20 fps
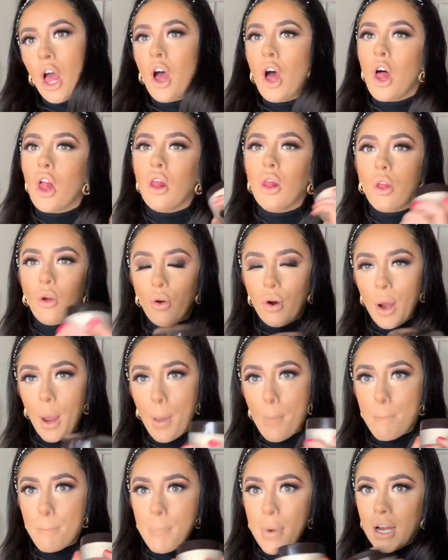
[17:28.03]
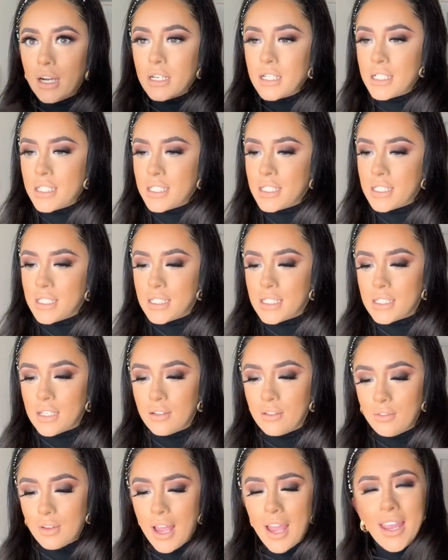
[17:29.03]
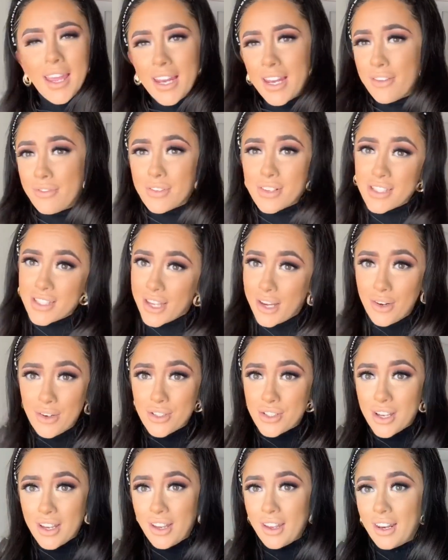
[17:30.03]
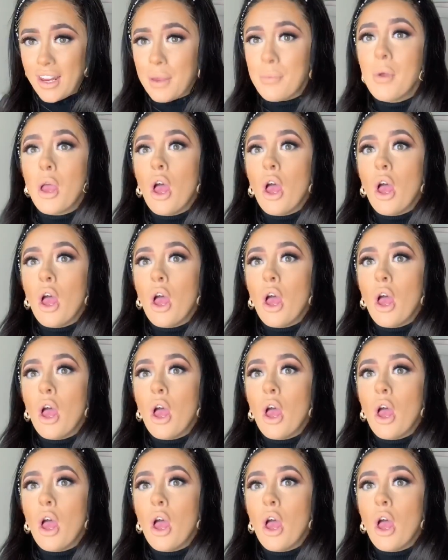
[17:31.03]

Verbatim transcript: Laura Mercer. I can't even say her second name.